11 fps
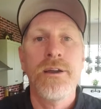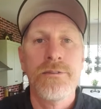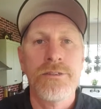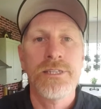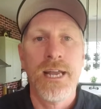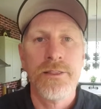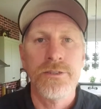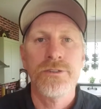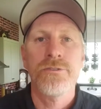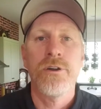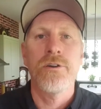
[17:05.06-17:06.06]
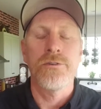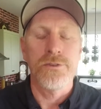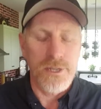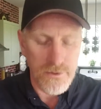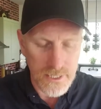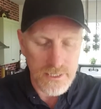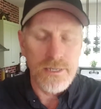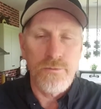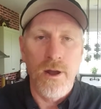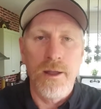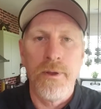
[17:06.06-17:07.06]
understand the struggle. So this is why